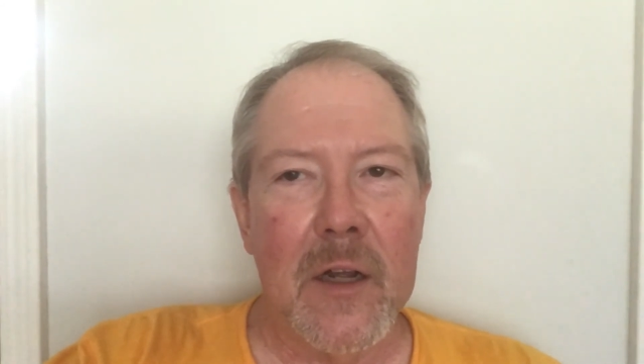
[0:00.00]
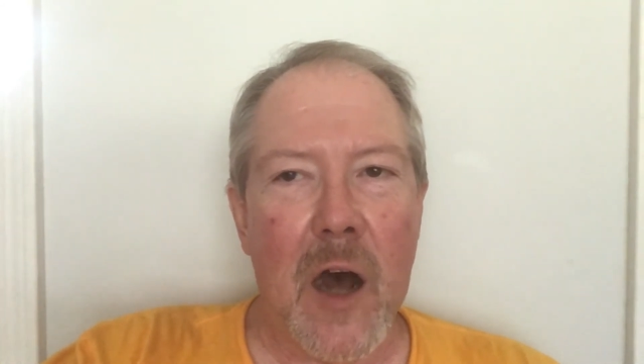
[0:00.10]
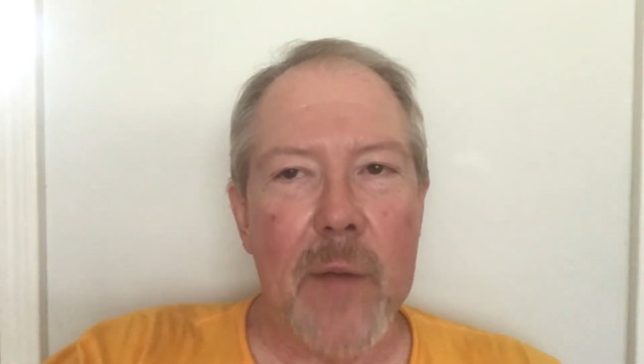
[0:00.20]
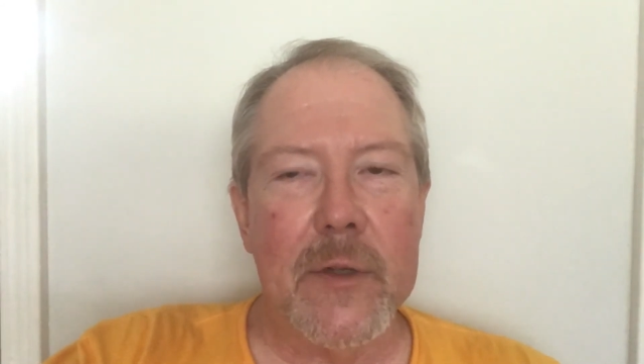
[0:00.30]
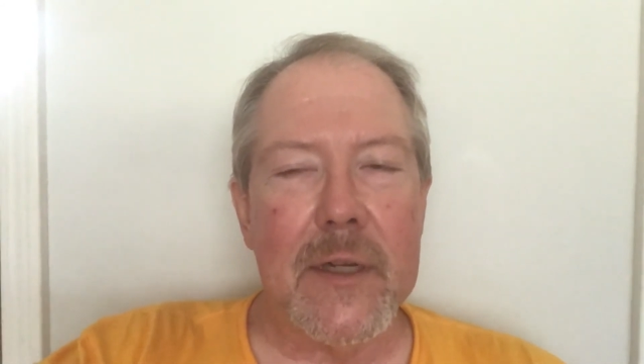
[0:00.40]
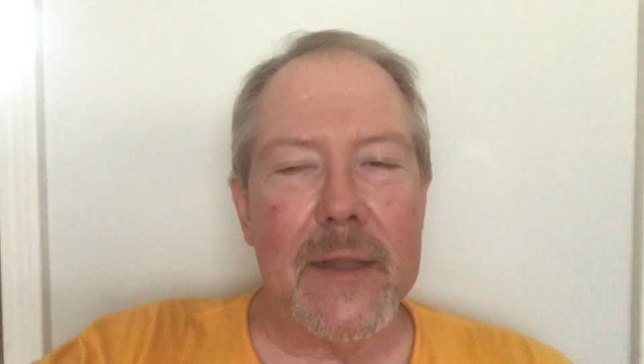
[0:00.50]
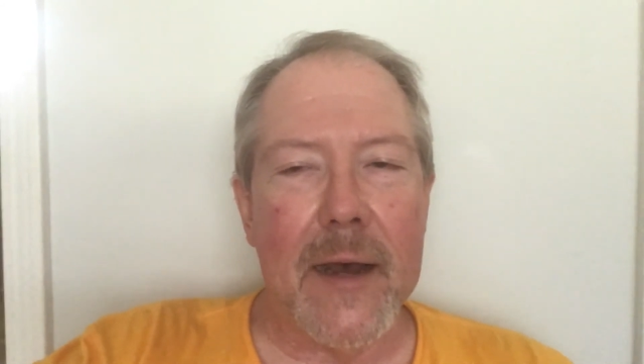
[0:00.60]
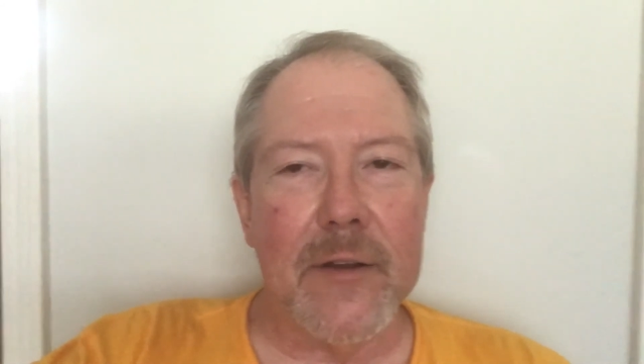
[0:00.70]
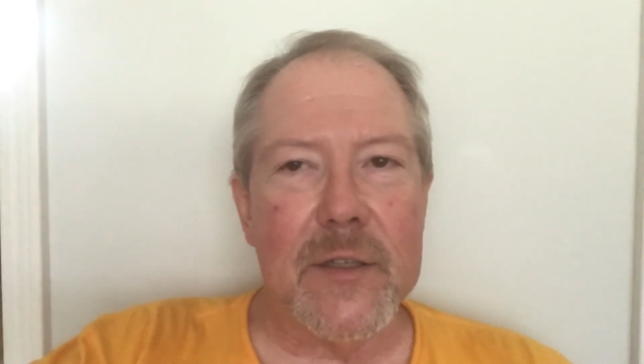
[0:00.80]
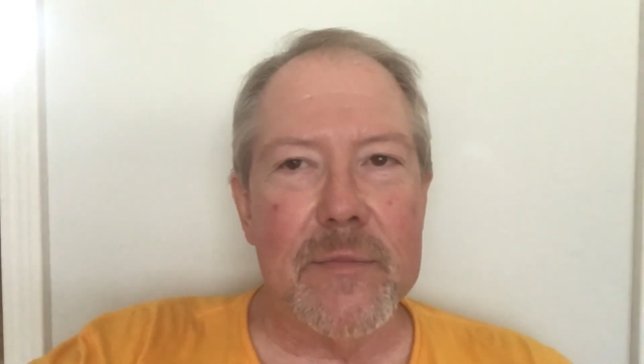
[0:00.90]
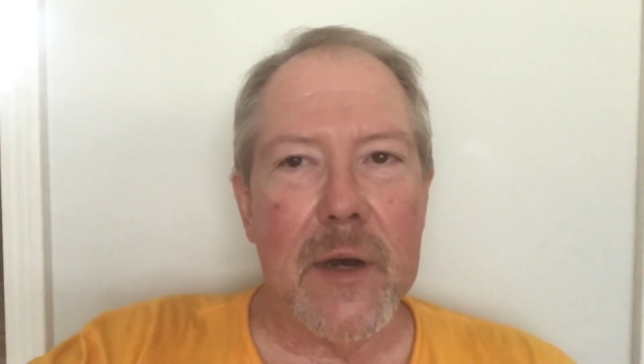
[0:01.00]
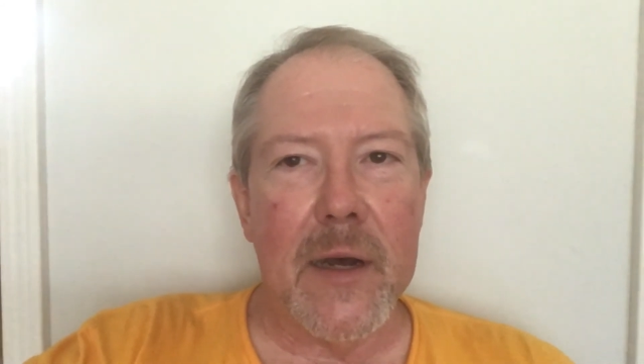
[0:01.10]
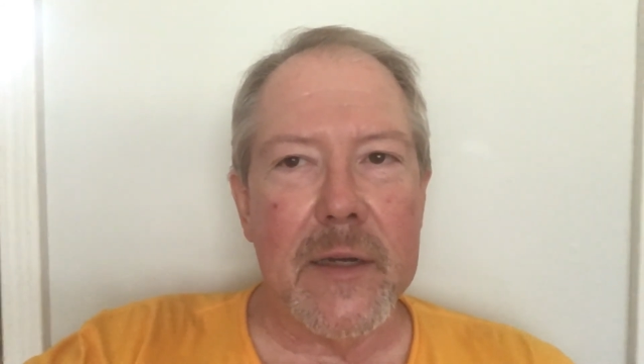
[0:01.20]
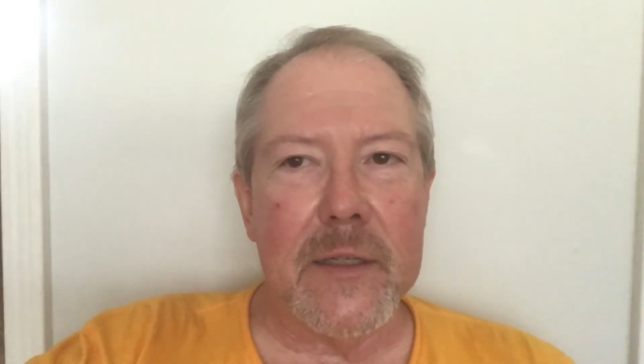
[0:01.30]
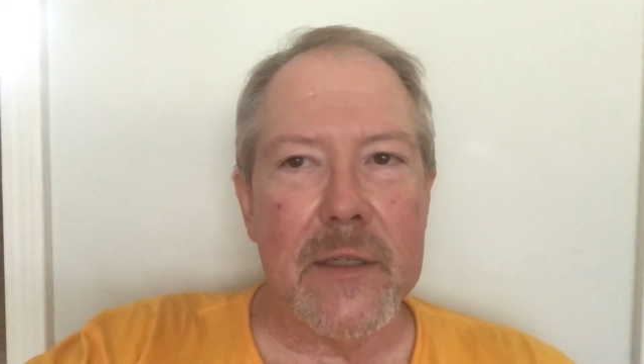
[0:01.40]
almost
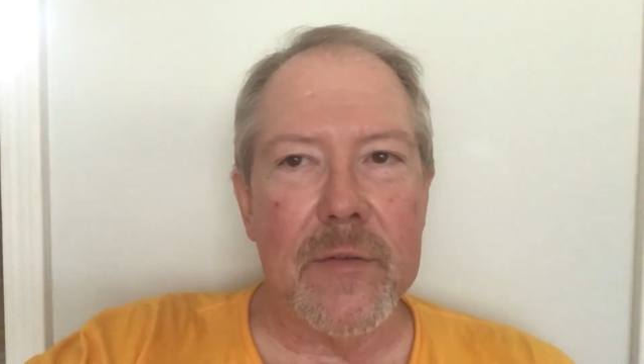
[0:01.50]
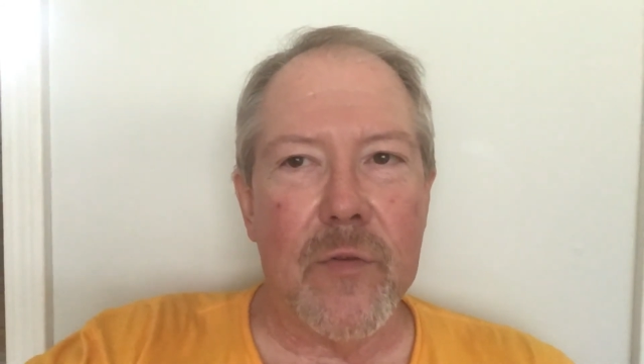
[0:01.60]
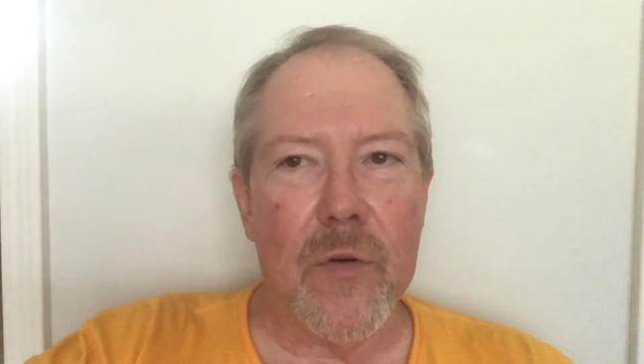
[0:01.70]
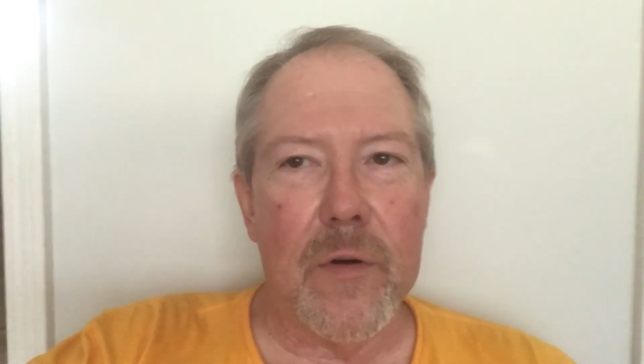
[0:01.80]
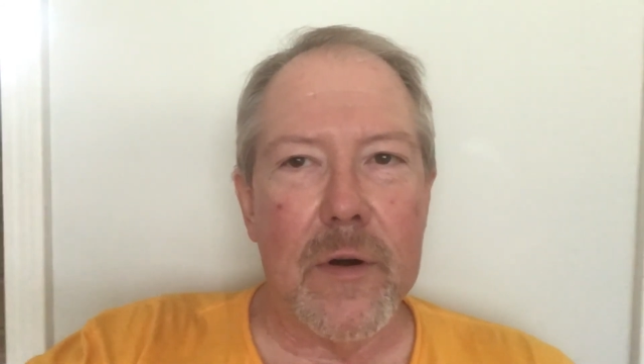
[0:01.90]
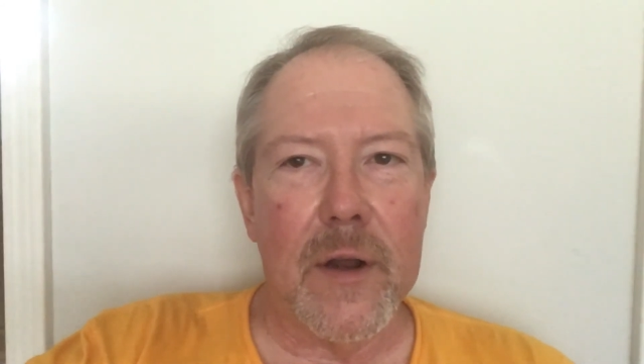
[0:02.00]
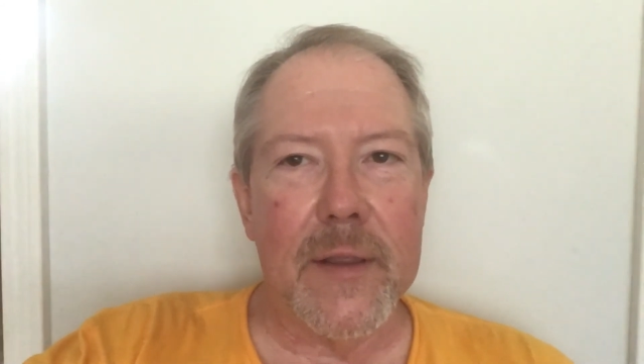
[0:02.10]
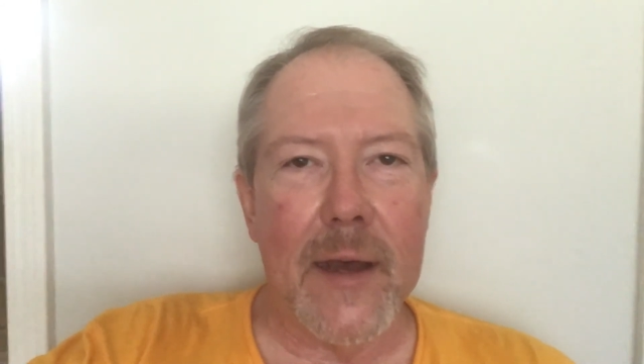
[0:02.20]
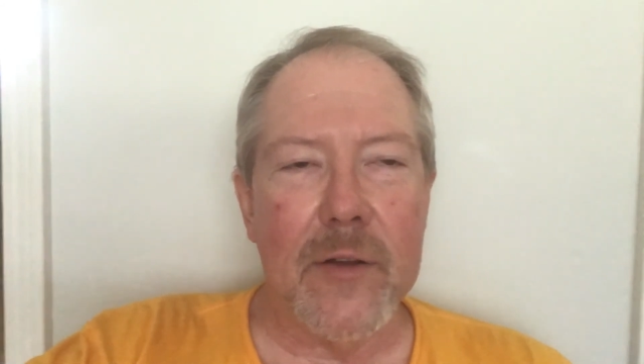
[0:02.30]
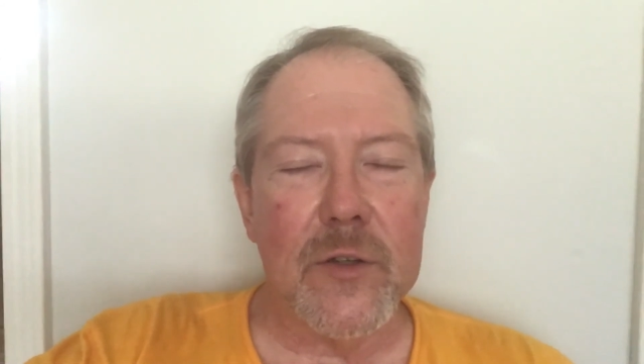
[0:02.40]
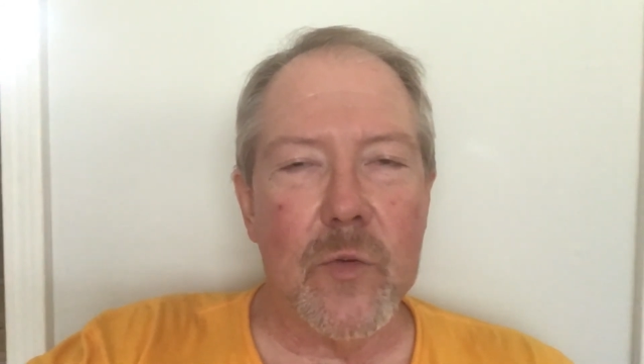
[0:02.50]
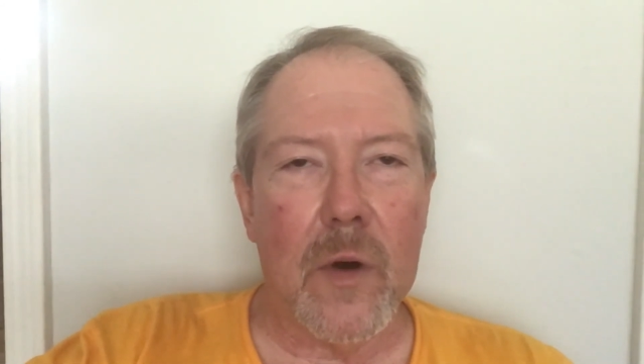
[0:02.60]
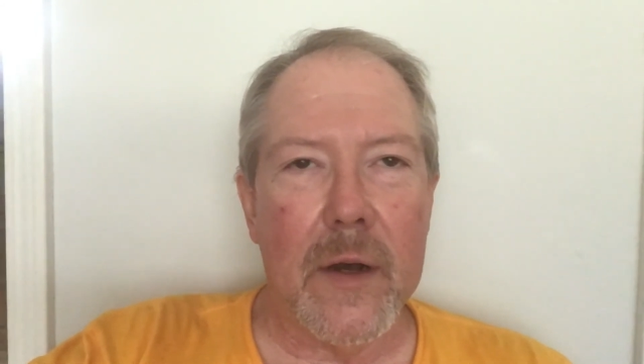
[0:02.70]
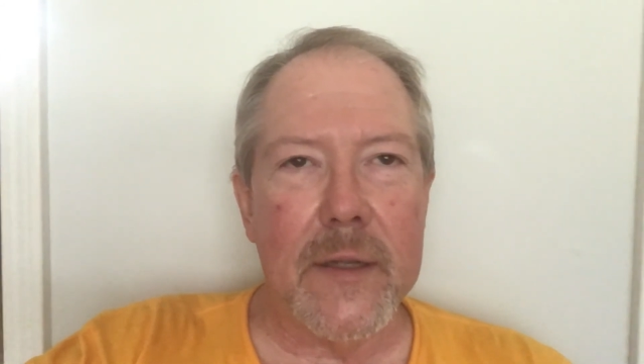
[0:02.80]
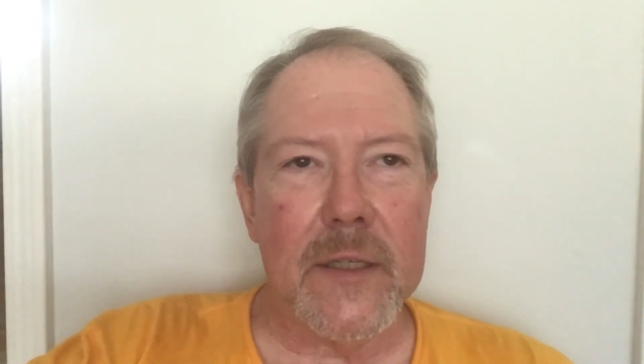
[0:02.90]
$1,000 for 1,000
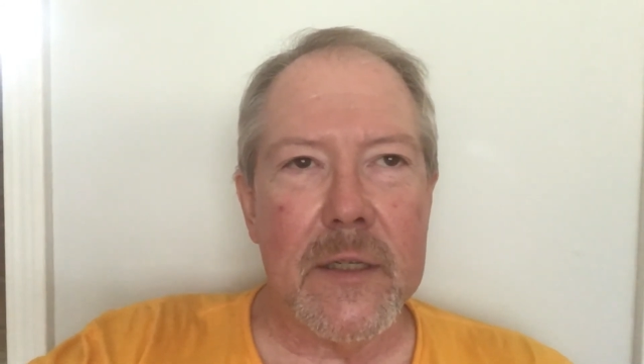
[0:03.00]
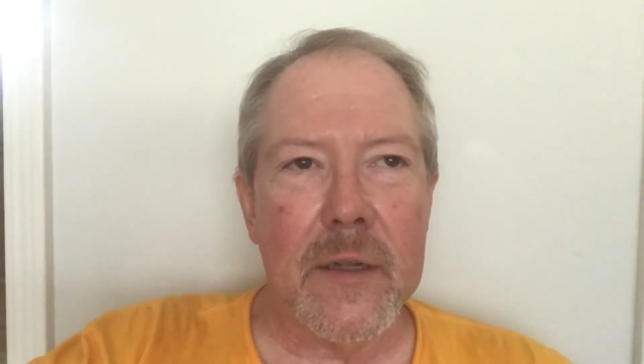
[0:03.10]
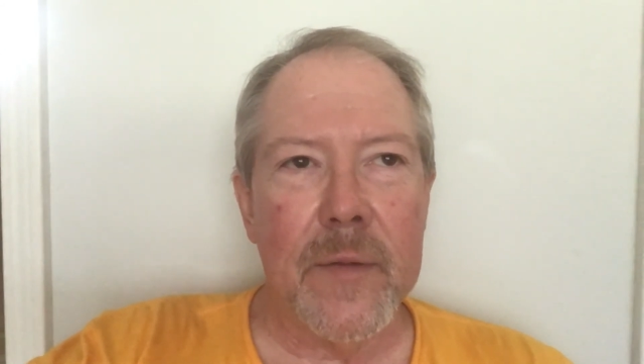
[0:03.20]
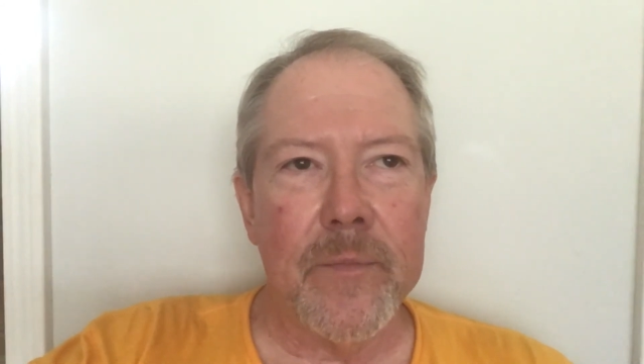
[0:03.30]
watts.